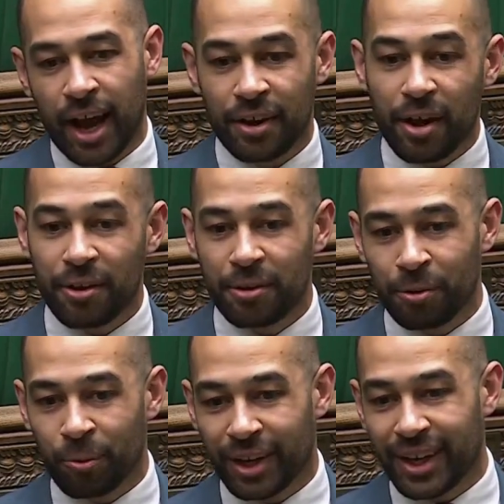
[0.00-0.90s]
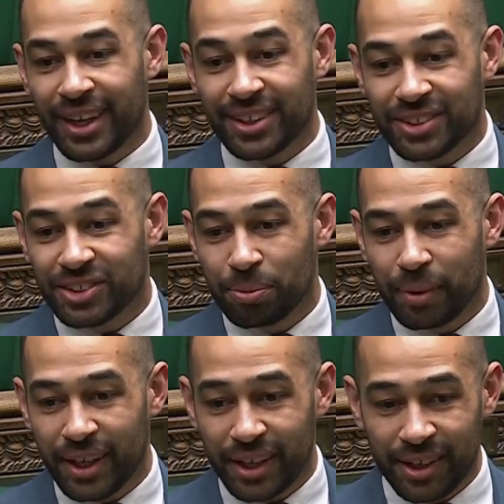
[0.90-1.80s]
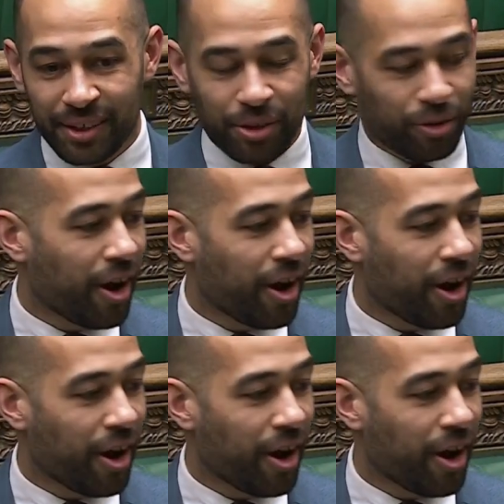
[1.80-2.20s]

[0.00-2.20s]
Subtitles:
I know what it is to be